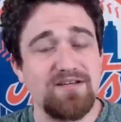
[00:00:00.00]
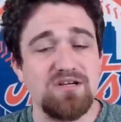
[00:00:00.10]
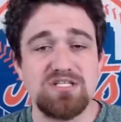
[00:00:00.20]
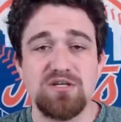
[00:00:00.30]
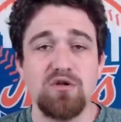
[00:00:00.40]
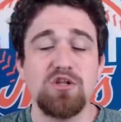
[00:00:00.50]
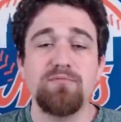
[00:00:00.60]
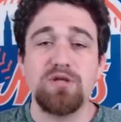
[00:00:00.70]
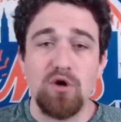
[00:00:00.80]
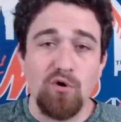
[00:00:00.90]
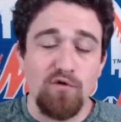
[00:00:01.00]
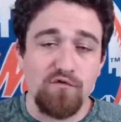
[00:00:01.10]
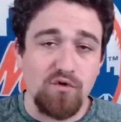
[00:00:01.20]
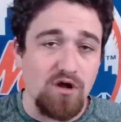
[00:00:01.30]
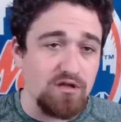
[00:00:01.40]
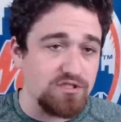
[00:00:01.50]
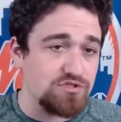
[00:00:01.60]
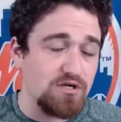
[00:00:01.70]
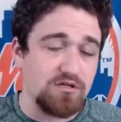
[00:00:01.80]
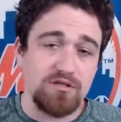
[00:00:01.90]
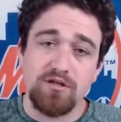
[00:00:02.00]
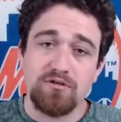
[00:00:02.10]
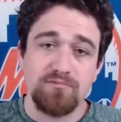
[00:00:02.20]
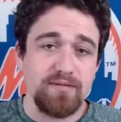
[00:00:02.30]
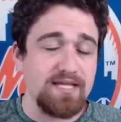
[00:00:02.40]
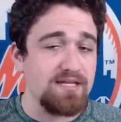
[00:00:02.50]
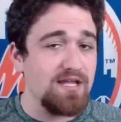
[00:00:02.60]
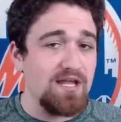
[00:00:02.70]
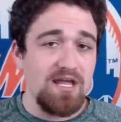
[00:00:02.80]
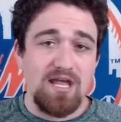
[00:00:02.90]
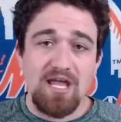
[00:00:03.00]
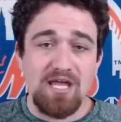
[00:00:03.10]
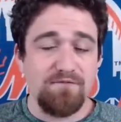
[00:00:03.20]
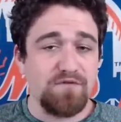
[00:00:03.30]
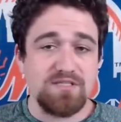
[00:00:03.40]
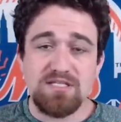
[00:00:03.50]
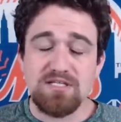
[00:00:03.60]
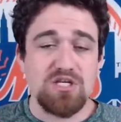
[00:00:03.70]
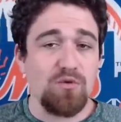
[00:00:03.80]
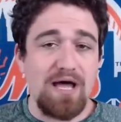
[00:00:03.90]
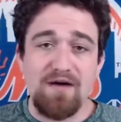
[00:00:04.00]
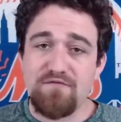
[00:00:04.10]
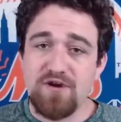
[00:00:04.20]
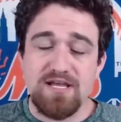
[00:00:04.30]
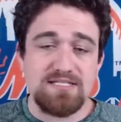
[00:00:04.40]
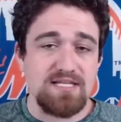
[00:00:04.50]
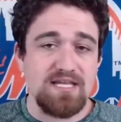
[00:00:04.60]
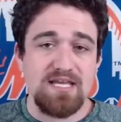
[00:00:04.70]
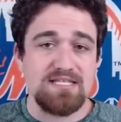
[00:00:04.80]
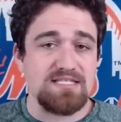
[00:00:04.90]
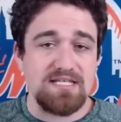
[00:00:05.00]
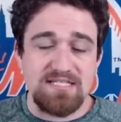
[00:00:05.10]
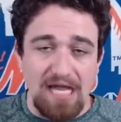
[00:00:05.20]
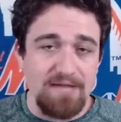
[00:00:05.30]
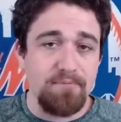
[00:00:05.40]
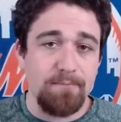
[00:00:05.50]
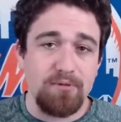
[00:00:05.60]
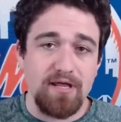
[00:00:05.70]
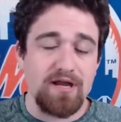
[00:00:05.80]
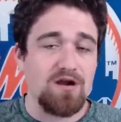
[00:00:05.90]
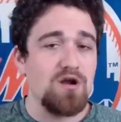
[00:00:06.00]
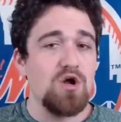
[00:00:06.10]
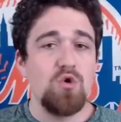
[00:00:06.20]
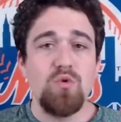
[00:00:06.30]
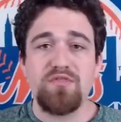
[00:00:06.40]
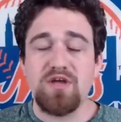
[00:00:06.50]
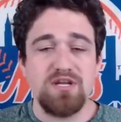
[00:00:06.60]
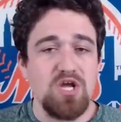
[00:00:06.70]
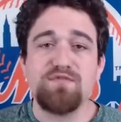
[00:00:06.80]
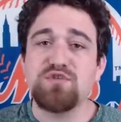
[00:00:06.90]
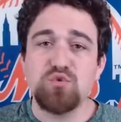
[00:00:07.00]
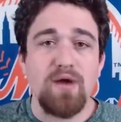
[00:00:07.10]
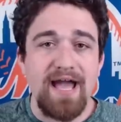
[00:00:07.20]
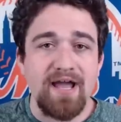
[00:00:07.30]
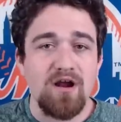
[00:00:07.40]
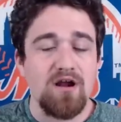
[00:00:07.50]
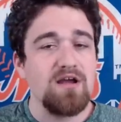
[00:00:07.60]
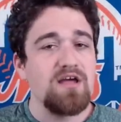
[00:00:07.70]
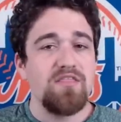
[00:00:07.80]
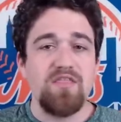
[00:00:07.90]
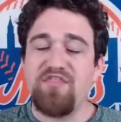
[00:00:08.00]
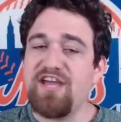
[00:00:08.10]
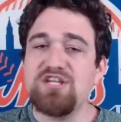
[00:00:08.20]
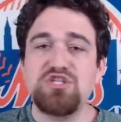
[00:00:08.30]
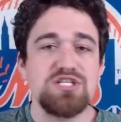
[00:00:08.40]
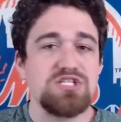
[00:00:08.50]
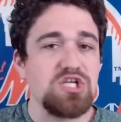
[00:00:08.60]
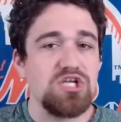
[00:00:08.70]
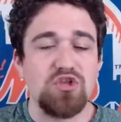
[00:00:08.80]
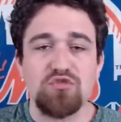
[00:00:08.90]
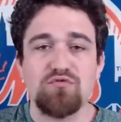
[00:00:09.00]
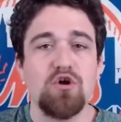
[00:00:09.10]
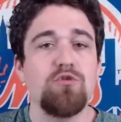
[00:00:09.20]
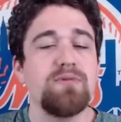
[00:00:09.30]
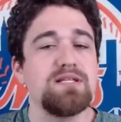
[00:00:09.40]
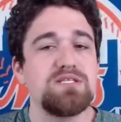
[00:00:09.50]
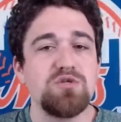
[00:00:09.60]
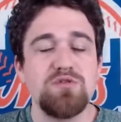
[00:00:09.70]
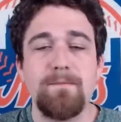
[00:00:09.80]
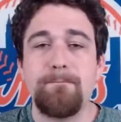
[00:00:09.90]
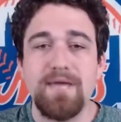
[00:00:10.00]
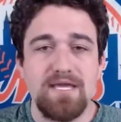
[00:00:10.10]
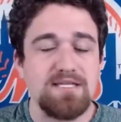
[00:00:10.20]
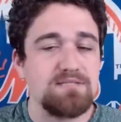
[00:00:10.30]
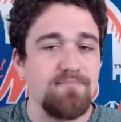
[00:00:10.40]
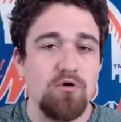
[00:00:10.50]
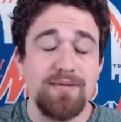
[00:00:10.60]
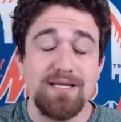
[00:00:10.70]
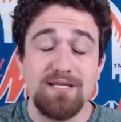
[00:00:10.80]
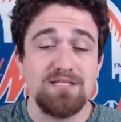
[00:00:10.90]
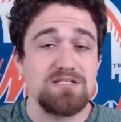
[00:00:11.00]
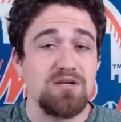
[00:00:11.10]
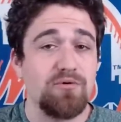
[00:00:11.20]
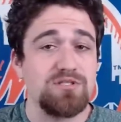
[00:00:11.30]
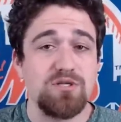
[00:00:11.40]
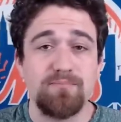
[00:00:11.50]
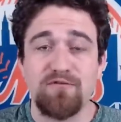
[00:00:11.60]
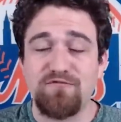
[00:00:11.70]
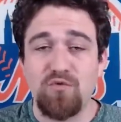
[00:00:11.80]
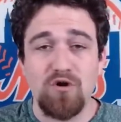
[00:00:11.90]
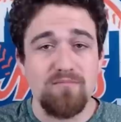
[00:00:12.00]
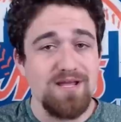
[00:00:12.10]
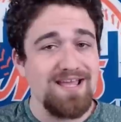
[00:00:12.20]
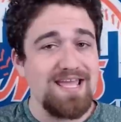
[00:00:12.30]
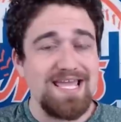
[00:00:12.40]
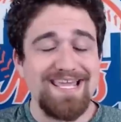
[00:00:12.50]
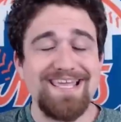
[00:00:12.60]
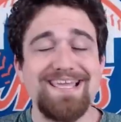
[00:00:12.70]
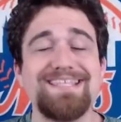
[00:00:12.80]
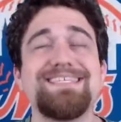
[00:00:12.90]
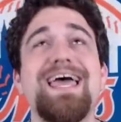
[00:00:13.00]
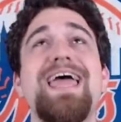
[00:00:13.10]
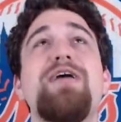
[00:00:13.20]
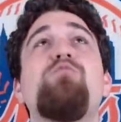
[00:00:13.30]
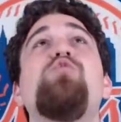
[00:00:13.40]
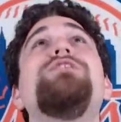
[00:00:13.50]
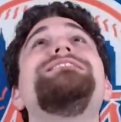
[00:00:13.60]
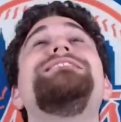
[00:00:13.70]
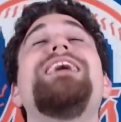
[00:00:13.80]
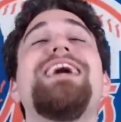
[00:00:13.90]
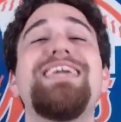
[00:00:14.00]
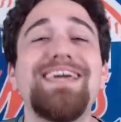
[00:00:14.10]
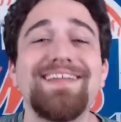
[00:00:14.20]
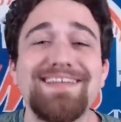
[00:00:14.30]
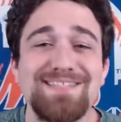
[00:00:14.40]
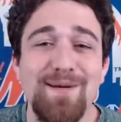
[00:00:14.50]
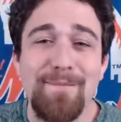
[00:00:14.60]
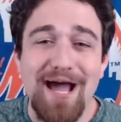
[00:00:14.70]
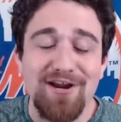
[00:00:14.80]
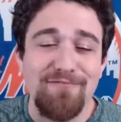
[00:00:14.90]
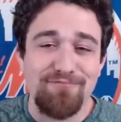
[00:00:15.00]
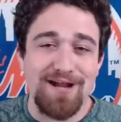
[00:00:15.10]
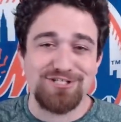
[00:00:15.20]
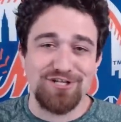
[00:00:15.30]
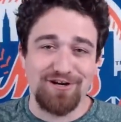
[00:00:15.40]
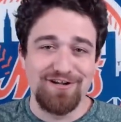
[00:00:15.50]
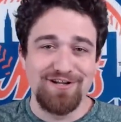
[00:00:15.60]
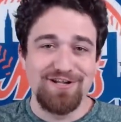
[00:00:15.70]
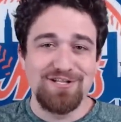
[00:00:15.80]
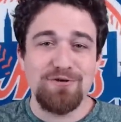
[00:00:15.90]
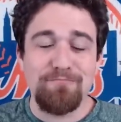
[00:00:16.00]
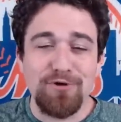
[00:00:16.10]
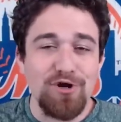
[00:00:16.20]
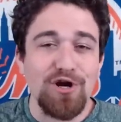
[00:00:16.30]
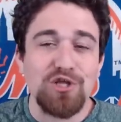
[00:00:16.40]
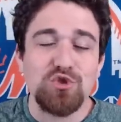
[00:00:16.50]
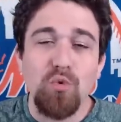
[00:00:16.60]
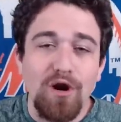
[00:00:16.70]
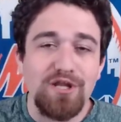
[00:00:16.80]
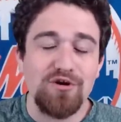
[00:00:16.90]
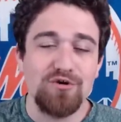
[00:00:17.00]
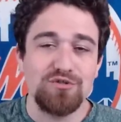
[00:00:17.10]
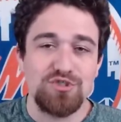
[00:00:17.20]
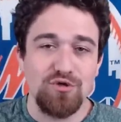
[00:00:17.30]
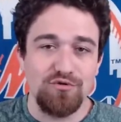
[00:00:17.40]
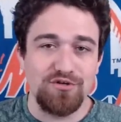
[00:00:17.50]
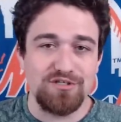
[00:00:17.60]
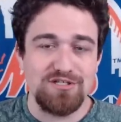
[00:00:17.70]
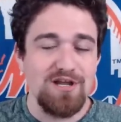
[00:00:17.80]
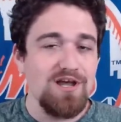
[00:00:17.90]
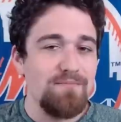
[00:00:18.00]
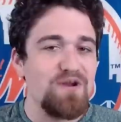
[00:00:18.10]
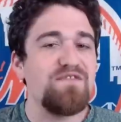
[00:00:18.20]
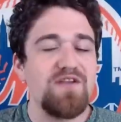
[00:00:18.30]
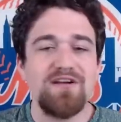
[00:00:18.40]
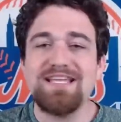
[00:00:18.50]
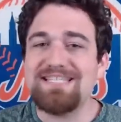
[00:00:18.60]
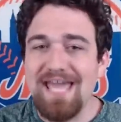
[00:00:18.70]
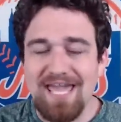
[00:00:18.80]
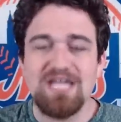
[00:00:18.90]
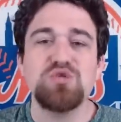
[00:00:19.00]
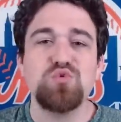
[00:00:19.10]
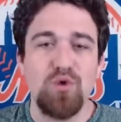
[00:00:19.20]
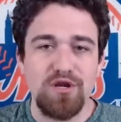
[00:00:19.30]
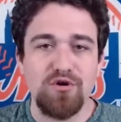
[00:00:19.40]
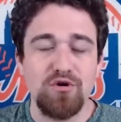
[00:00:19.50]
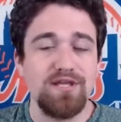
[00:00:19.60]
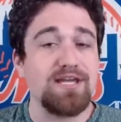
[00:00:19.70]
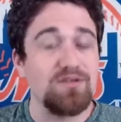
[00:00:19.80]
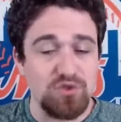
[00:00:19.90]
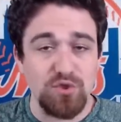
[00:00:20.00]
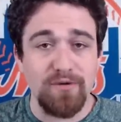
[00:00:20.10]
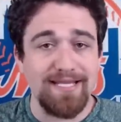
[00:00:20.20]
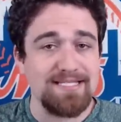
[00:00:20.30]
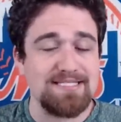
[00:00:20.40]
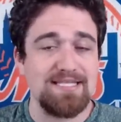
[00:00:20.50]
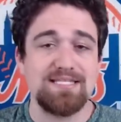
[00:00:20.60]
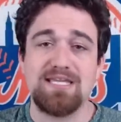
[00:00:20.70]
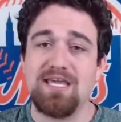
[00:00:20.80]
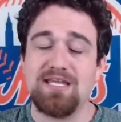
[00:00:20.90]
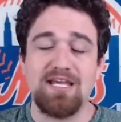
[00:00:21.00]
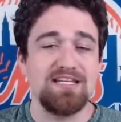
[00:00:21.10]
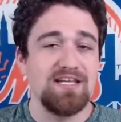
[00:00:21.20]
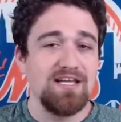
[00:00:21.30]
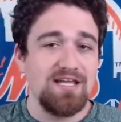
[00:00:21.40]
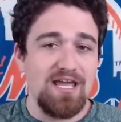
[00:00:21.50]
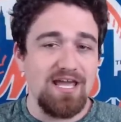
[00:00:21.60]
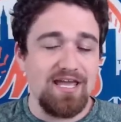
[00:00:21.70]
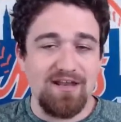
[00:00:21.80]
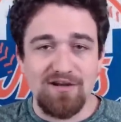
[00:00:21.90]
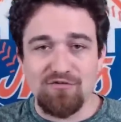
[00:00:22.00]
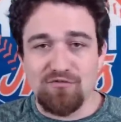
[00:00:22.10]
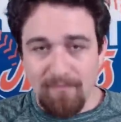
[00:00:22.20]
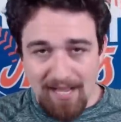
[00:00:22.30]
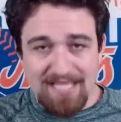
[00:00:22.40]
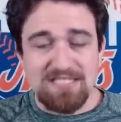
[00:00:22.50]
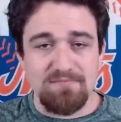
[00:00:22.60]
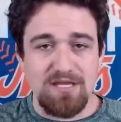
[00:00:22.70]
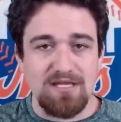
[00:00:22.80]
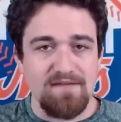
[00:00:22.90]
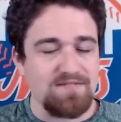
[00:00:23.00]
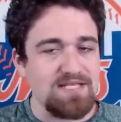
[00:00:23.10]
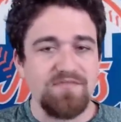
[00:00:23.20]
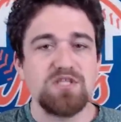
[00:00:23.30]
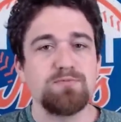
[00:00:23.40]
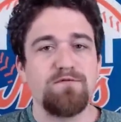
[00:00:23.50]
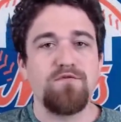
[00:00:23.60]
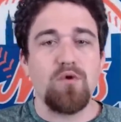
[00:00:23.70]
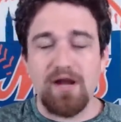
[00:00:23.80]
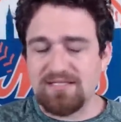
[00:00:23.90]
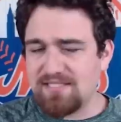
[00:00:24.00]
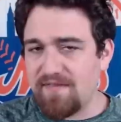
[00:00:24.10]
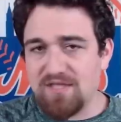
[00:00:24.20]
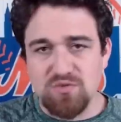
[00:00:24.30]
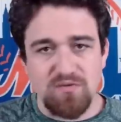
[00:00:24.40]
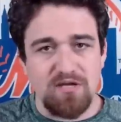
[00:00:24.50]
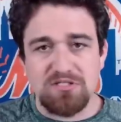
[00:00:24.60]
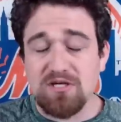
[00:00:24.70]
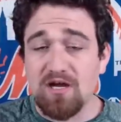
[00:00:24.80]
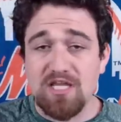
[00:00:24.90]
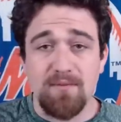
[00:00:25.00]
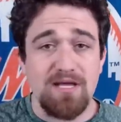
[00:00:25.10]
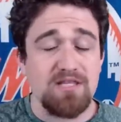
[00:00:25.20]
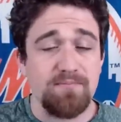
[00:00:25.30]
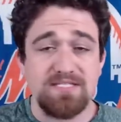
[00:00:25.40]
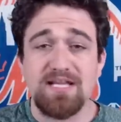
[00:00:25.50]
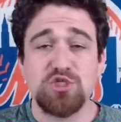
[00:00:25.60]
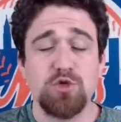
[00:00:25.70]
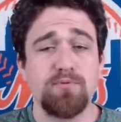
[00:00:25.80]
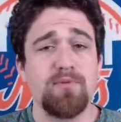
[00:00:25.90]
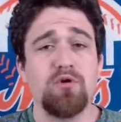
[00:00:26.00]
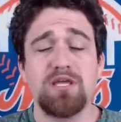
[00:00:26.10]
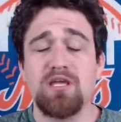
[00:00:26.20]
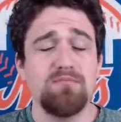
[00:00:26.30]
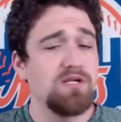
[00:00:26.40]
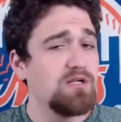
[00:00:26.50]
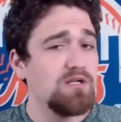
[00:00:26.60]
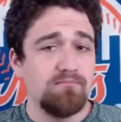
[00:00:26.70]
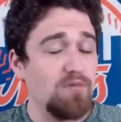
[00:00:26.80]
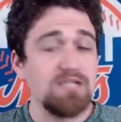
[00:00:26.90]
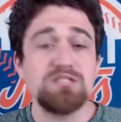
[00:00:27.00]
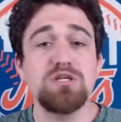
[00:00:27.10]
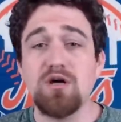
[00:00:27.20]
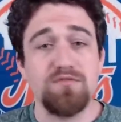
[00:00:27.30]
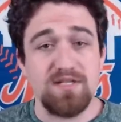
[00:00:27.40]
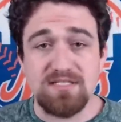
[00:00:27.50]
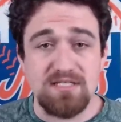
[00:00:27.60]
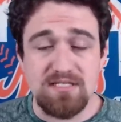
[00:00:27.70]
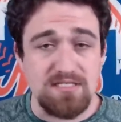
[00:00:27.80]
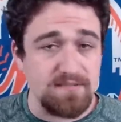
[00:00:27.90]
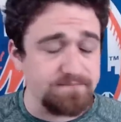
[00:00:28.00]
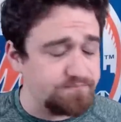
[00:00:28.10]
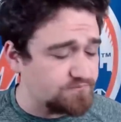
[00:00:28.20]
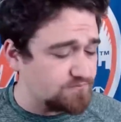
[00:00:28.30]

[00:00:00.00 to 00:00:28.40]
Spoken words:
series in Oakland, but overall has struggled a little bit. And Francisco Alvarez is the type of player with enough swagger, they just think you throw him into the biggest moment he's going to perform. It is a ridiculous amount of pressure to put on a 20-year-old's shoulders. But if there is a 20-year-old that can do it, it's this kid. And it reminds me, and I've said this before, I said this when I was talking about the potential promoting him months ago this season,